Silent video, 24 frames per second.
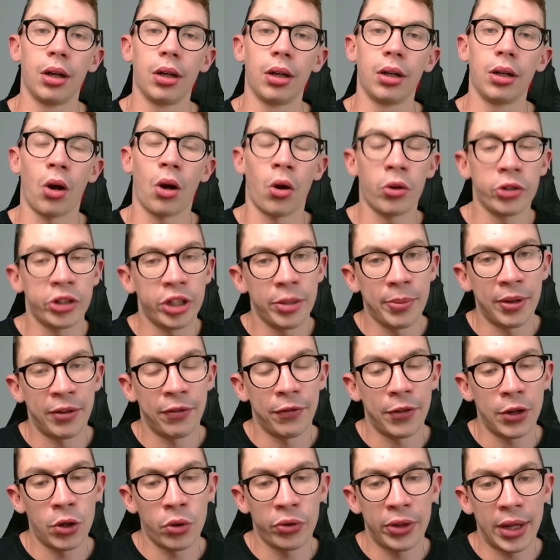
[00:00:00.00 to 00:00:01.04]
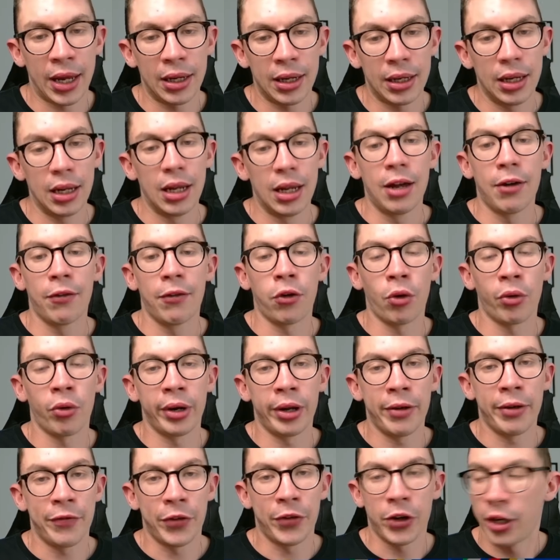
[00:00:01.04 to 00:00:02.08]
Onto the midfield then.
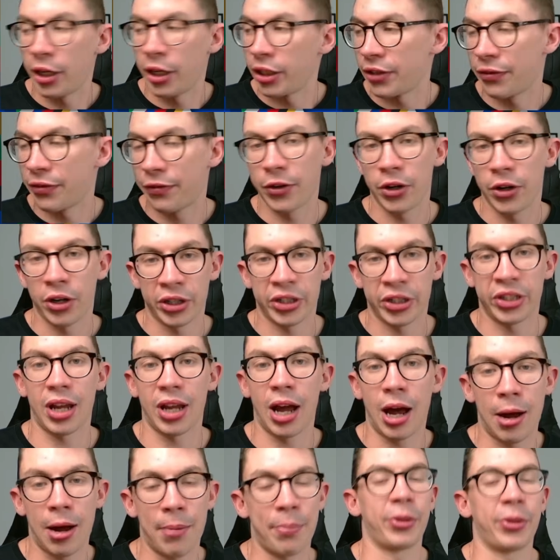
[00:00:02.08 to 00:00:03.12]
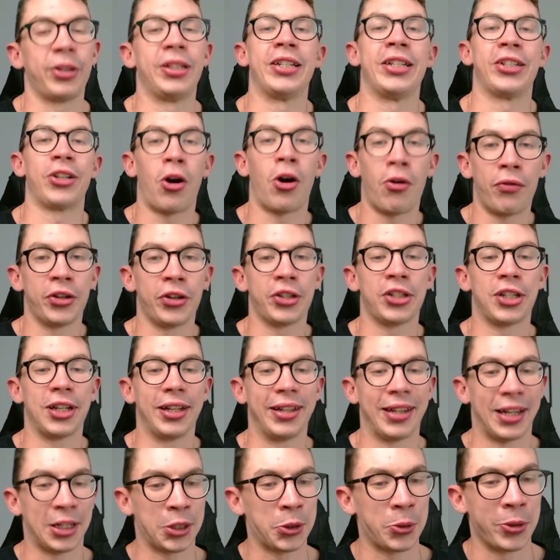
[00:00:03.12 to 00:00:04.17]
Florian Wirtz first up. He's obviously,
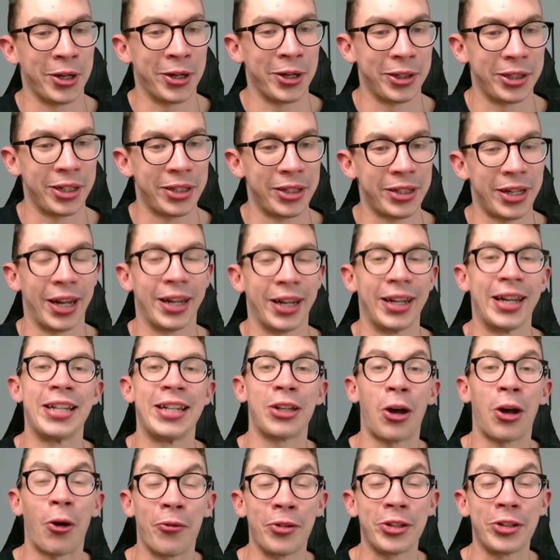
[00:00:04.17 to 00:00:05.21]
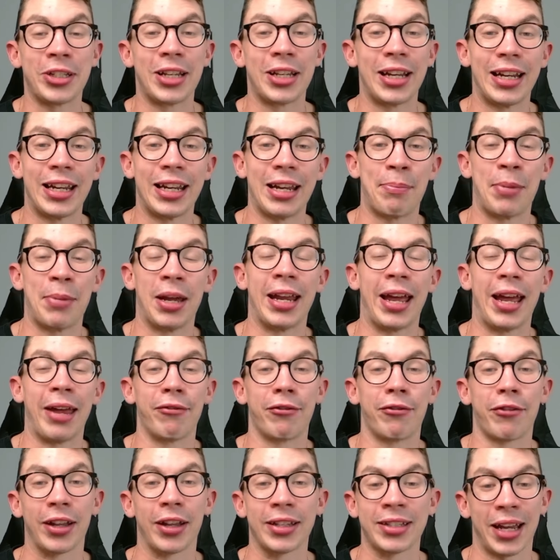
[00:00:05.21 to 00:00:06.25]
that's quite hard to say. He's obviously been in
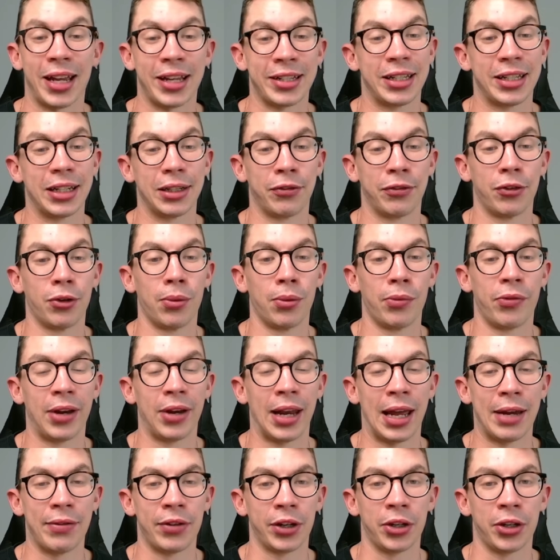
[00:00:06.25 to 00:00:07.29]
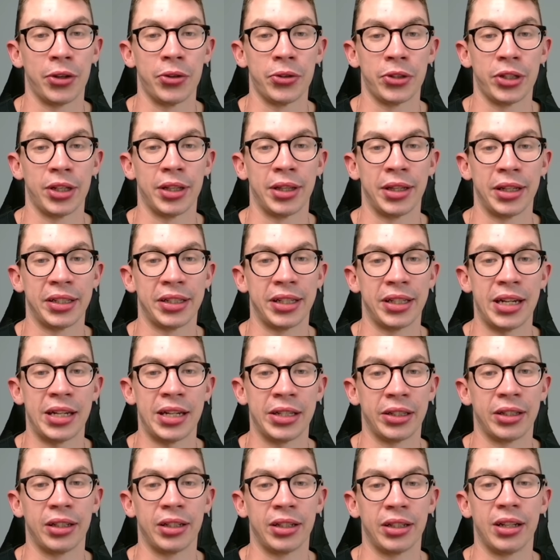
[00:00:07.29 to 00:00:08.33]
fantastic form for Leverkusen this
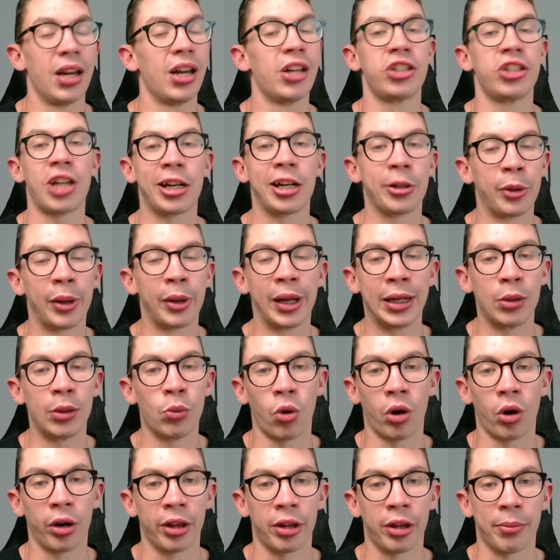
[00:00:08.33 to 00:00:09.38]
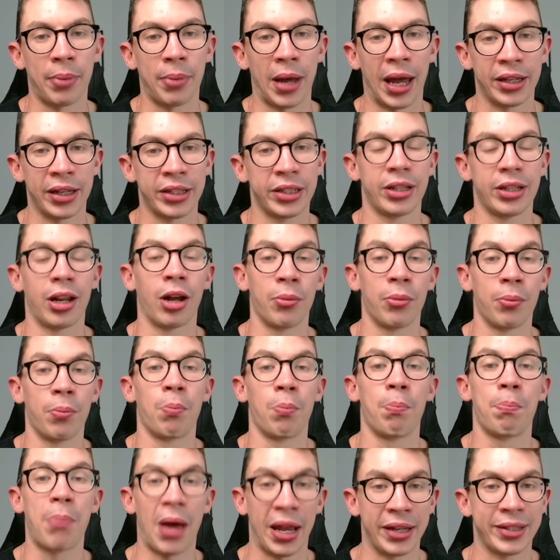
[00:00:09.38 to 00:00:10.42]
season. Genuinely one of the best
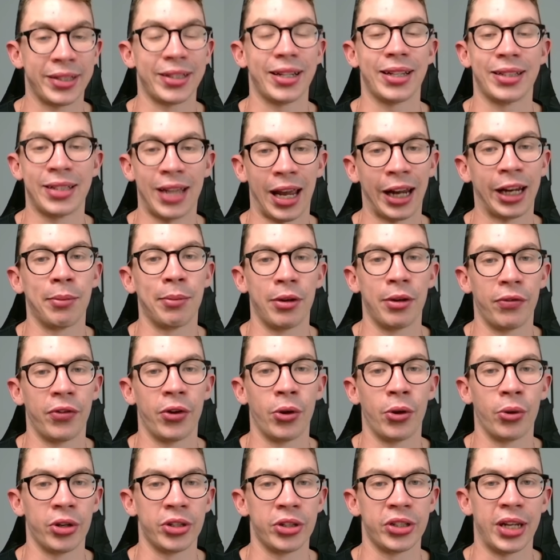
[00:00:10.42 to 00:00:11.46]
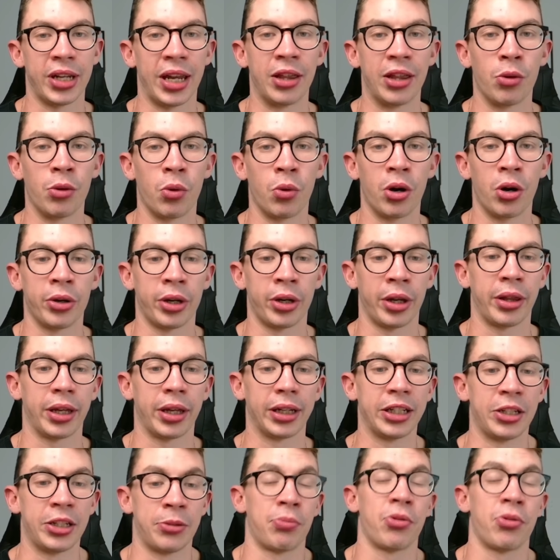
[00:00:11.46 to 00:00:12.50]
attacking midfielders in the world. I think
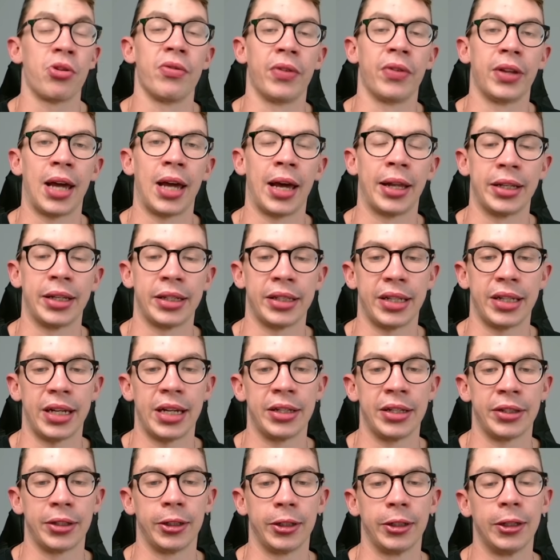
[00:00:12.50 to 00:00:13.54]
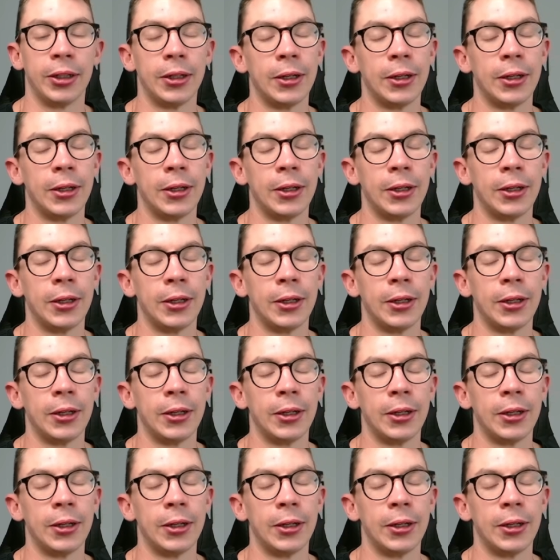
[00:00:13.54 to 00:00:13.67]
he's proven that this season.